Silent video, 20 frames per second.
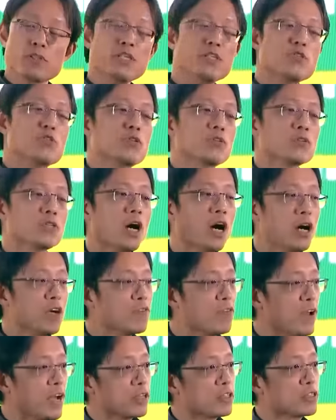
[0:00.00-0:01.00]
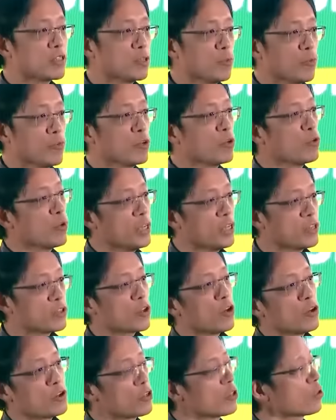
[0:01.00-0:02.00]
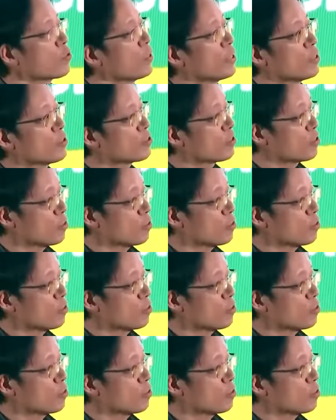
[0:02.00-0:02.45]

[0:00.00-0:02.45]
teachers, are in fact some of the greatest content creators